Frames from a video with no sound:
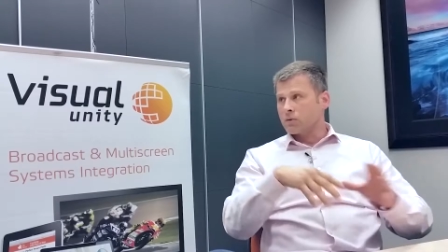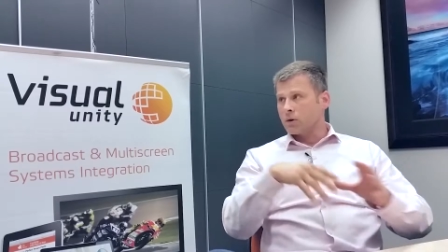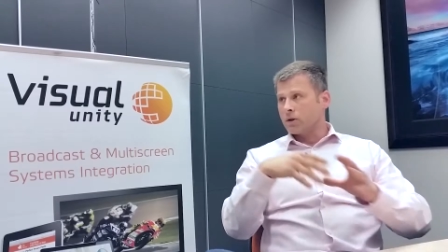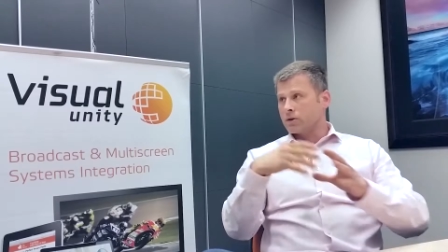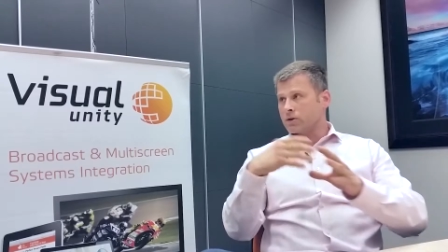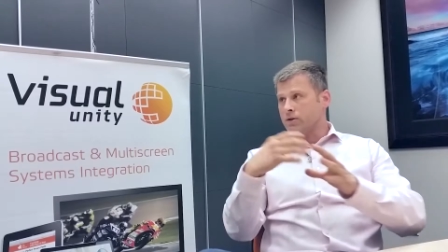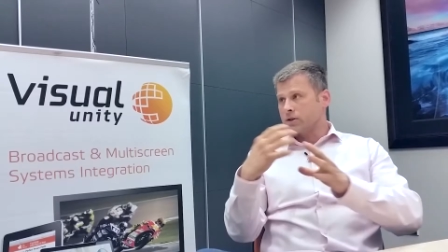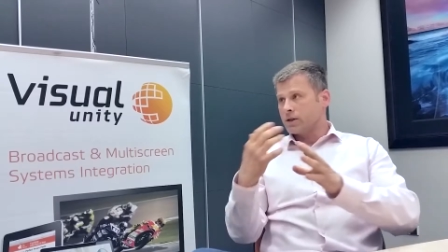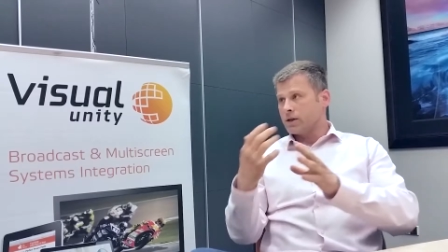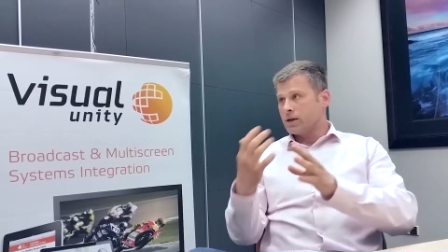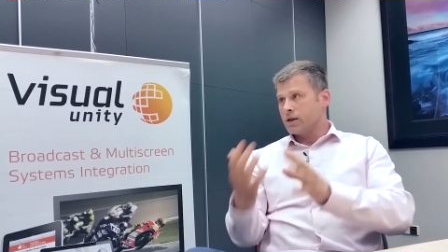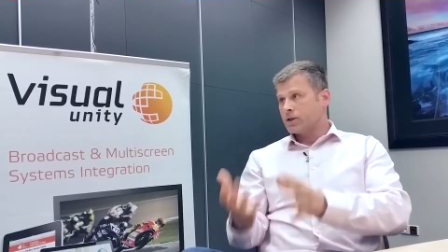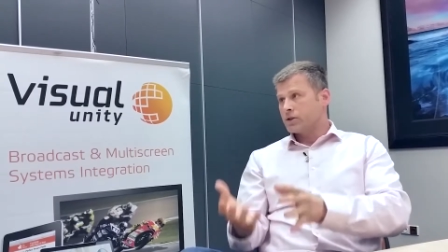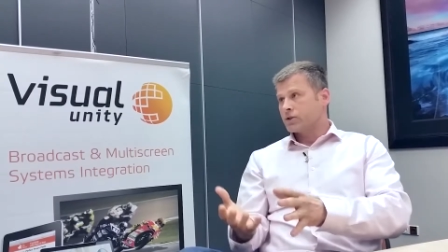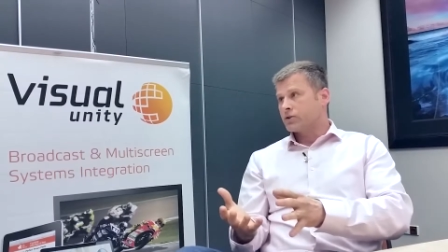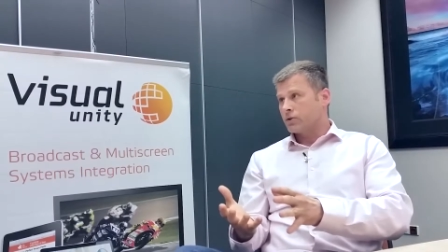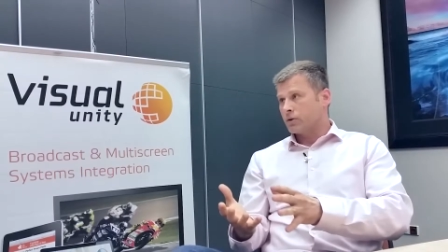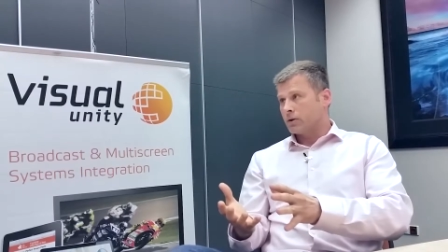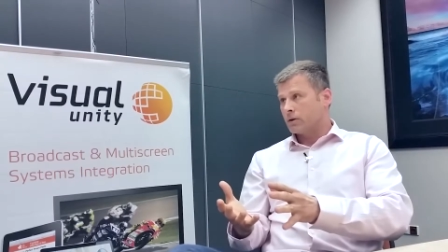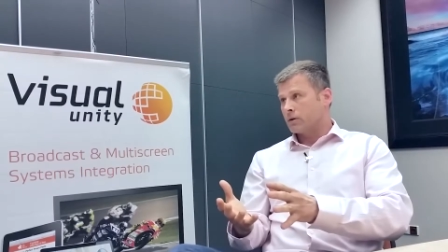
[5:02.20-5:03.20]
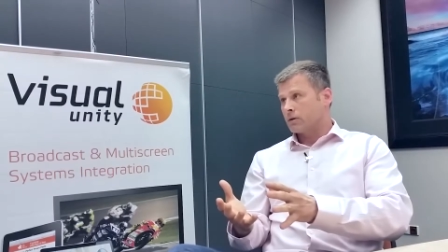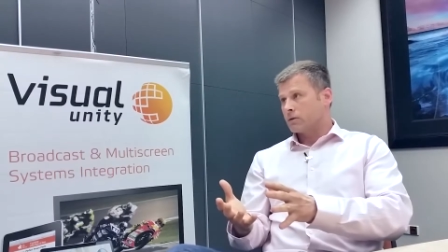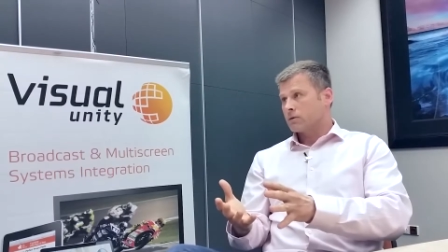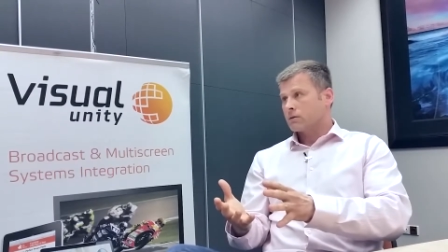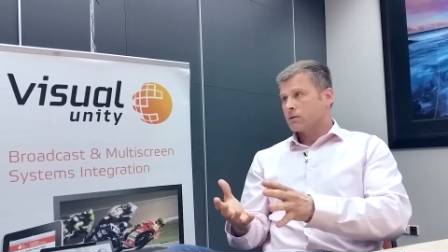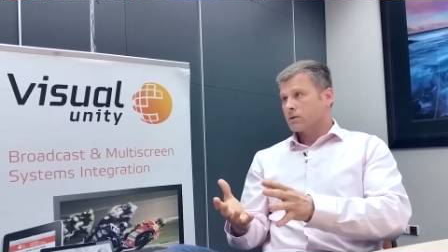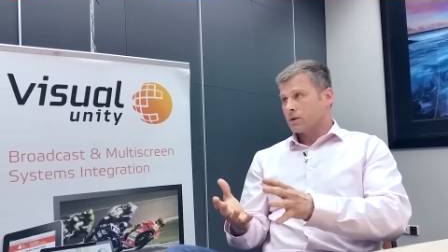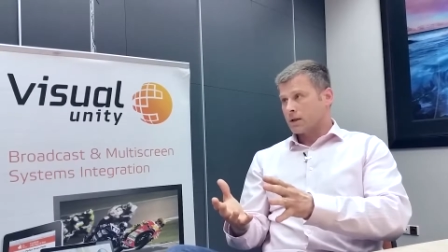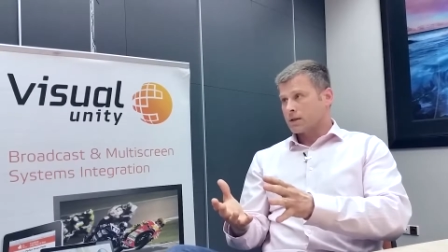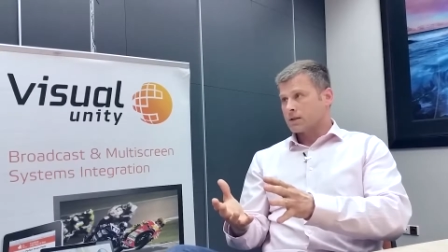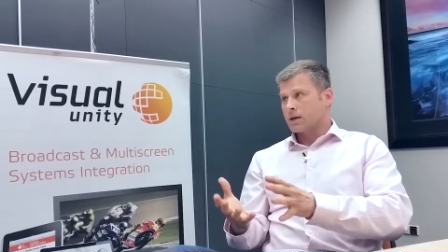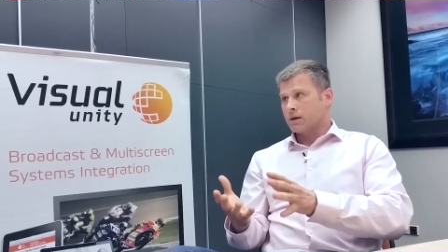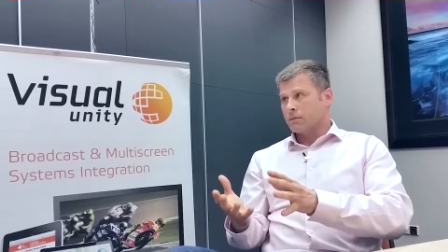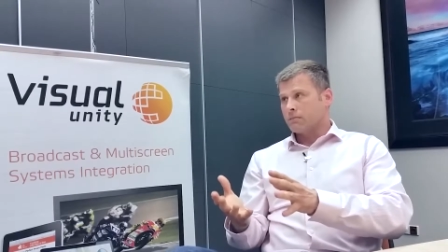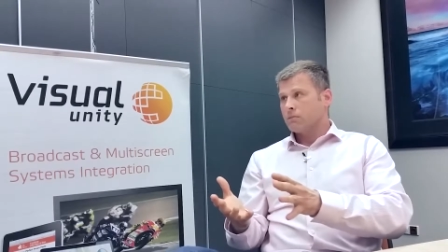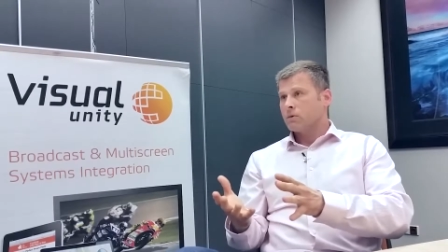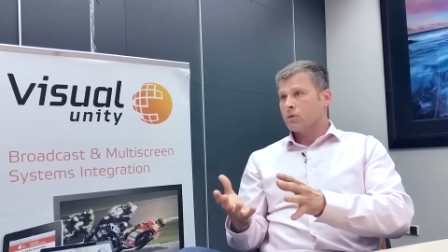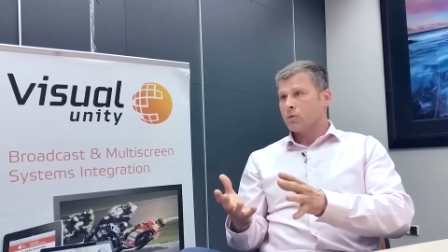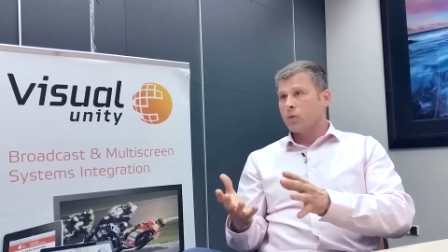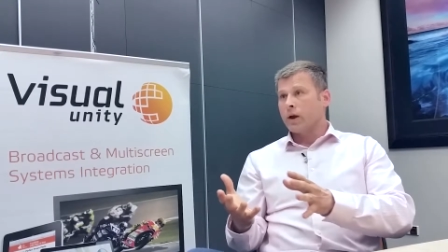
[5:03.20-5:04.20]
well as the Eastern, let's say,
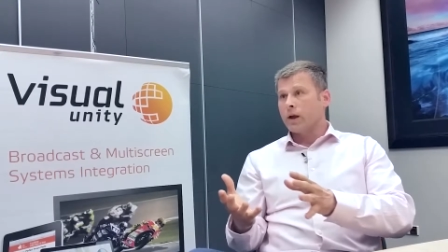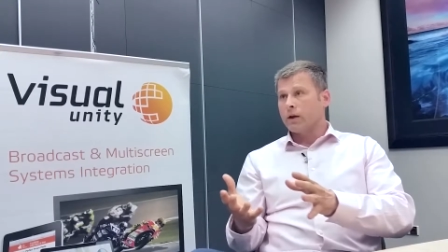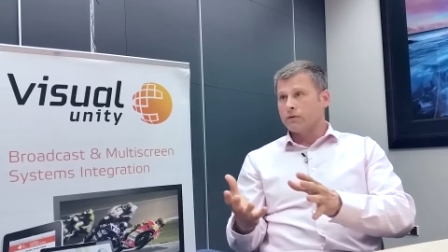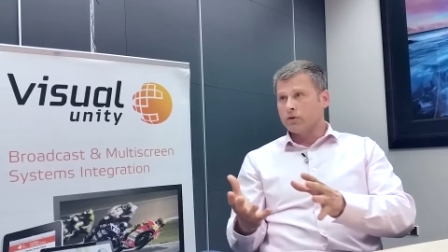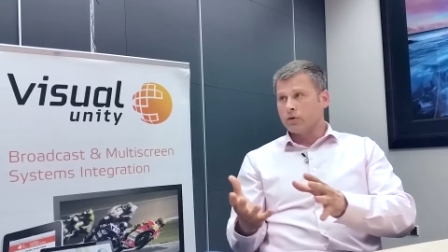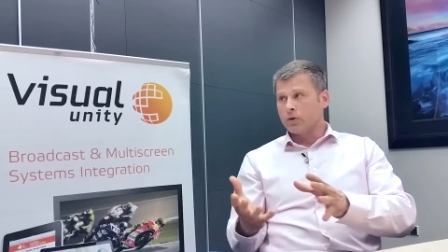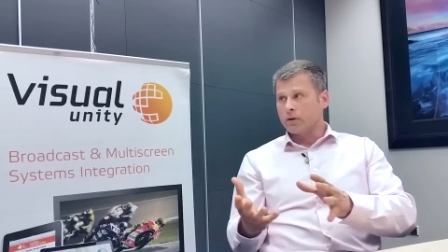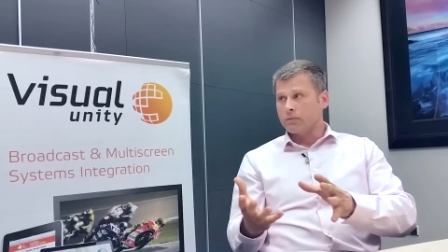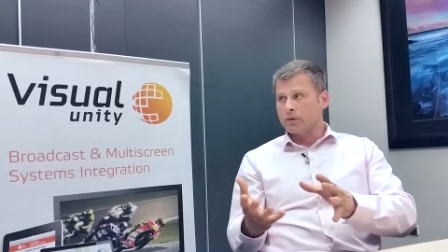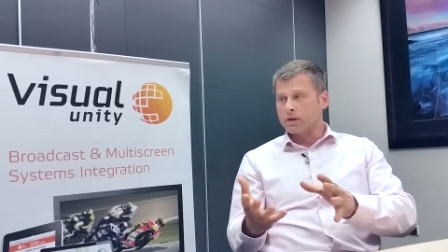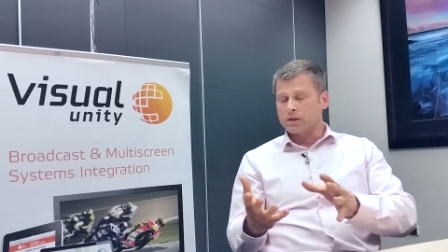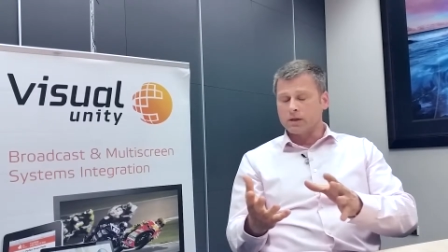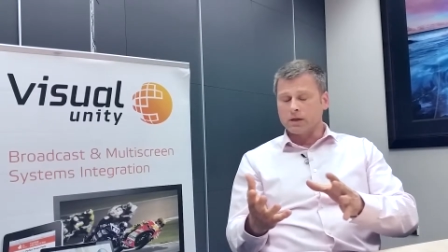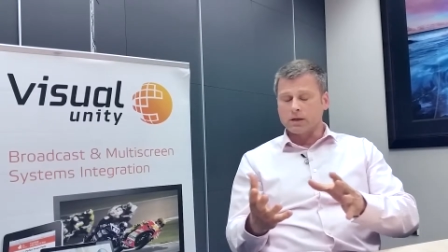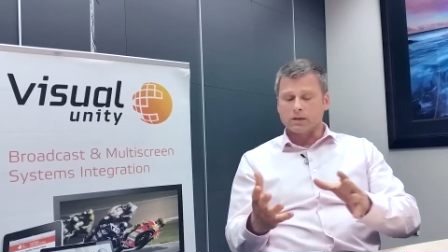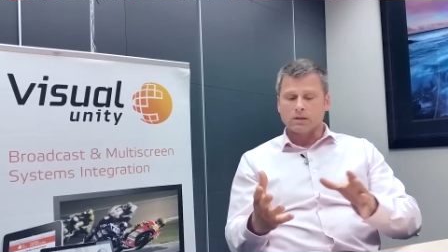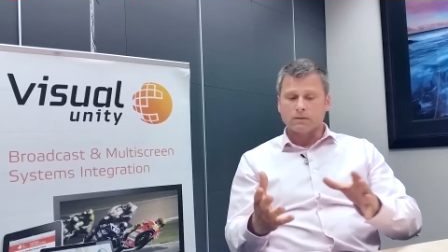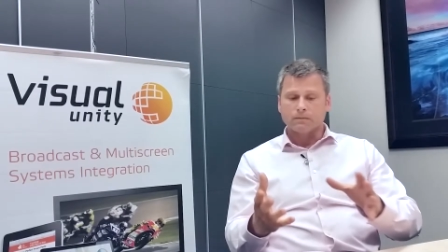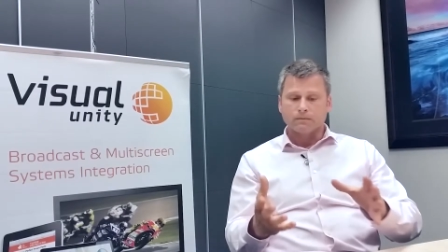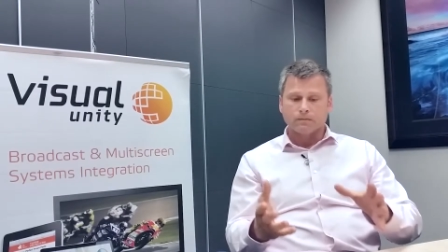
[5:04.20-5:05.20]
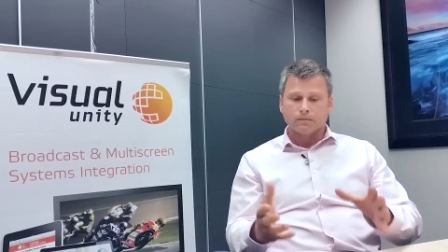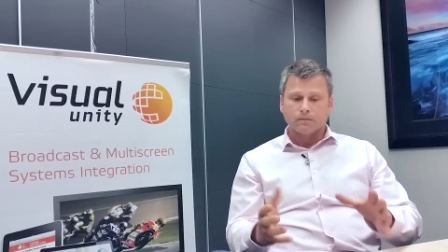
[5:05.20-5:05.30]
way of doing business.